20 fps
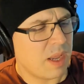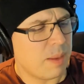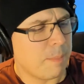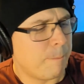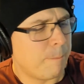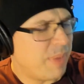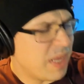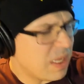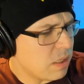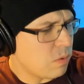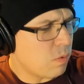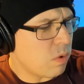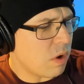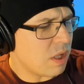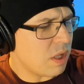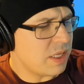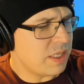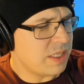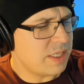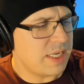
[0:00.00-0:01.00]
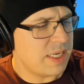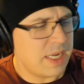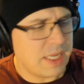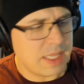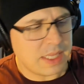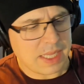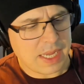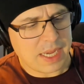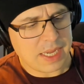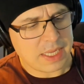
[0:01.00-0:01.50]
Build quality,
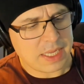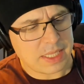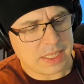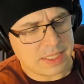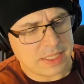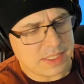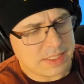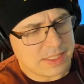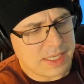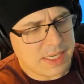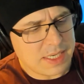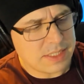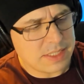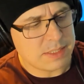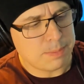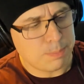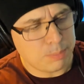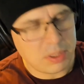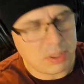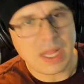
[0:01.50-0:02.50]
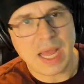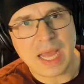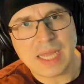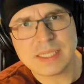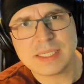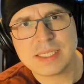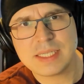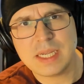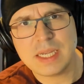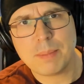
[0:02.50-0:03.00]
like, this is
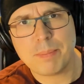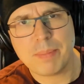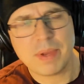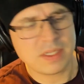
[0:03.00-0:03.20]
plastic,